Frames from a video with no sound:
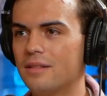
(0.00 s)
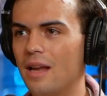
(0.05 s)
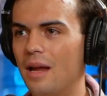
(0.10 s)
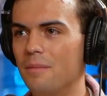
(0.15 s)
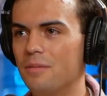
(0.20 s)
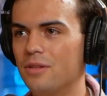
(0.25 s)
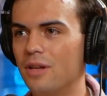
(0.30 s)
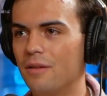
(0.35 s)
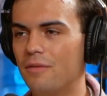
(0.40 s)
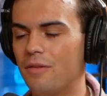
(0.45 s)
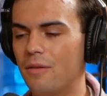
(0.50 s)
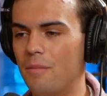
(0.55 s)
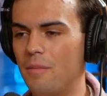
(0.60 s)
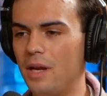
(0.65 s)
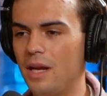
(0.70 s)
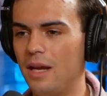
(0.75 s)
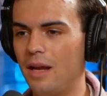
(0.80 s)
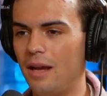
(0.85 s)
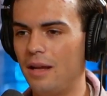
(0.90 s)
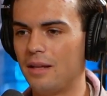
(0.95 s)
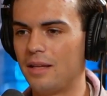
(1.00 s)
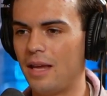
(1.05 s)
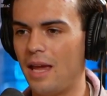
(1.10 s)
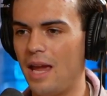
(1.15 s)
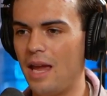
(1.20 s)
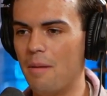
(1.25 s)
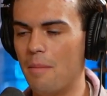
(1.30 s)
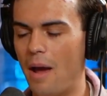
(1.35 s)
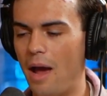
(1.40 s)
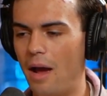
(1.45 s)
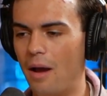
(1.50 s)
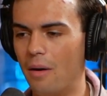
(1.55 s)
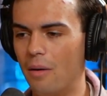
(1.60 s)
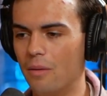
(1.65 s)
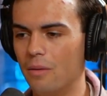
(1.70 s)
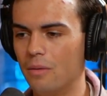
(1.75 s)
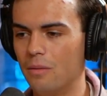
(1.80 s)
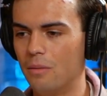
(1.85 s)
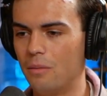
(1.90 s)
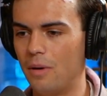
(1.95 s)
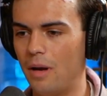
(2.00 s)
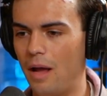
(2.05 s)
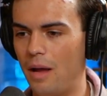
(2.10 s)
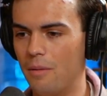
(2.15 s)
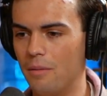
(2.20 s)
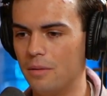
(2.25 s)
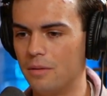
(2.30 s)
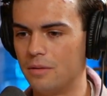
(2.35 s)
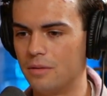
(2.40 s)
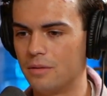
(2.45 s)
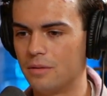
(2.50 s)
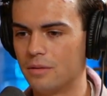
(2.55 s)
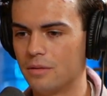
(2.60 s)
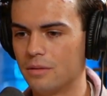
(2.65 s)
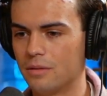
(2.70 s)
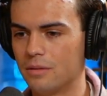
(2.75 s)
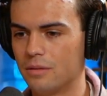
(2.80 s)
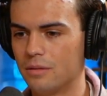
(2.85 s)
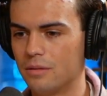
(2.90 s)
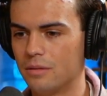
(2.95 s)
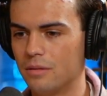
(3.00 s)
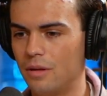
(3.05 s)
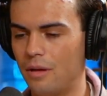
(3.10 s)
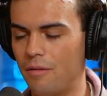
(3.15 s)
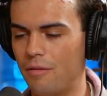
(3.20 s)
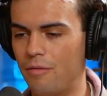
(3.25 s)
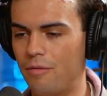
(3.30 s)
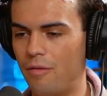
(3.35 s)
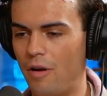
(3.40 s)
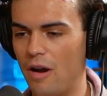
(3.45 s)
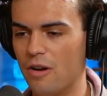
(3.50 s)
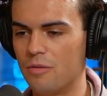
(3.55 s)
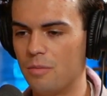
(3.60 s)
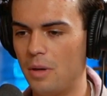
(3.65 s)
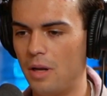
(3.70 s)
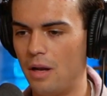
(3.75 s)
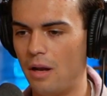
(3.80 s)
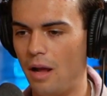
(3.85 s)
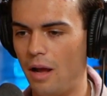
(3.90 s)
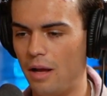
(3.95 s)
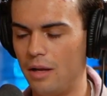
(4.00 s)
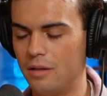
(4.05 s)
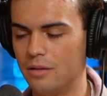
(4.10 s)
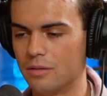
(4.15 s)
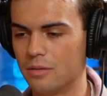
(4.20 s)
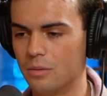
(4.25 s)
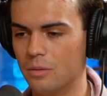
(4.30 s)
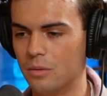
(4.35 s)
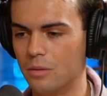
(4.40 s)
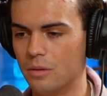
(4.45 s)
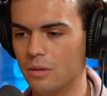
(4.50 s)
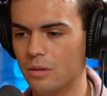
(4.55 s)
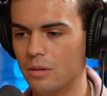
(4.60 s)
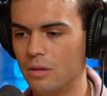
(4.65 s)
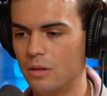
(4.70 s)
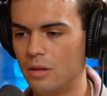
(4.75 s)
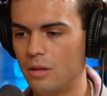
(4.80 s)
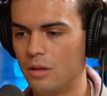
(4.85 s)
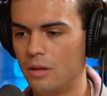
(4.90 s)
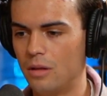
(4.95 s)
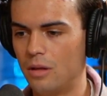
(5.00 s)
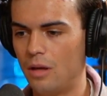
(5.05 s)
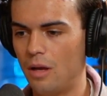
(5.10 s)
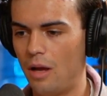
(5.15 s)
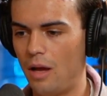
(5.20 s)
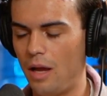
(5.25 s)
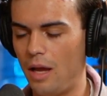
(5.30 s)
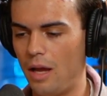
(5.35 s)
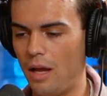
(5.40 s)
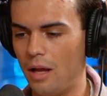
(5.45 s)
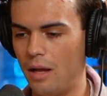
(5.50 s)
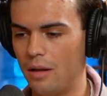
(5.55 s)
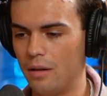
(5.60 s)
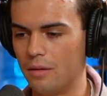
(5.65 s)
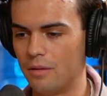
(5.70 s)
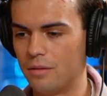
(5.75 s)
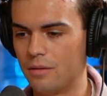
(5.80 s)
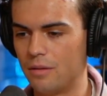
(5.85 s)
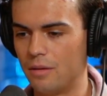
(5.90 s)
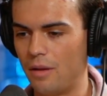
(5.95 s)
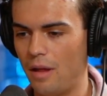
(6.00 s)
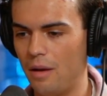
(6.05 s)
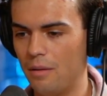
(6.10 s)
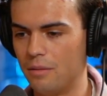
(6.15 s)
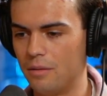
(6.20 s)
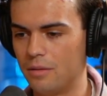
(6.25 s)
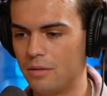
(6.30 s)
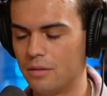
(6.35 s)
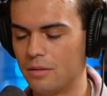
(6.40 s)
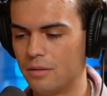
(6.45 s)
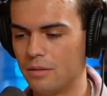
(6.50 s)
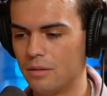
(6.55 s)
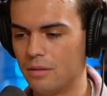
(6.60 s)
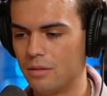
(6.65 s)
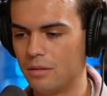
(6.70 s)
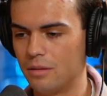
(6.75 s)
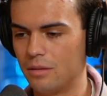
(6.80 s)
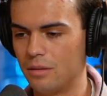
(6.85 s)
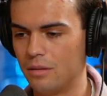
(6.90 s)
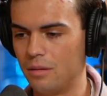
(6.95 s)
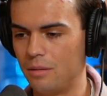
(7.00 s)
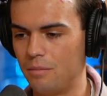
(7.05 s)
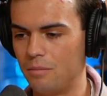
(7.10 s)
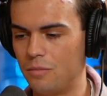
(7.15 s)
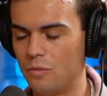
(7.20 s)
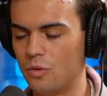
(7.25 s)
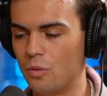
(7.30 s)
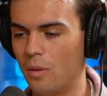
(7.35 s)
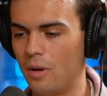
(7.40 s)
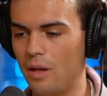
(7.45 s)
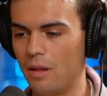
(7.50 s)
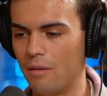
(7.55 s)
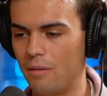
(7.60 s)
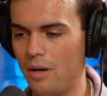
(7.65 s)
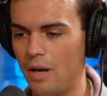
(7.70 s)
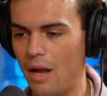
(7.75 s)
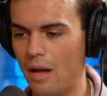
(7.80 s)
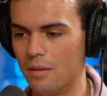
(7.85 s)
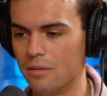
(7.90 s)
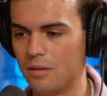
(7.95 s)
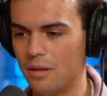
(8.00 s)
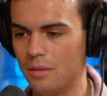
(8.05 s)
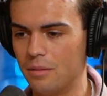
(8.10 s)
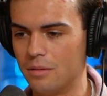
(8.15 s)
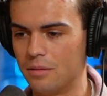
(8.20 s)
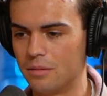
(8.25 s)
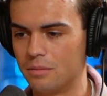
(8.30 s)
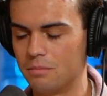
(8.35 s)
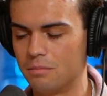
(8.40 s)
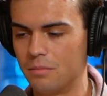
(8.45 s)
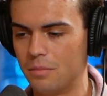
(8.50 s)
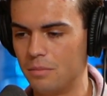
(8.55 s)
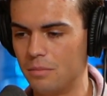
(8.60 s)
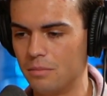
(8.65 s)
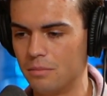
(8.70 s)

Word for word: Snapchat for me, it came out when I was a freshman in high school, and so that was I'm 23 now, so that was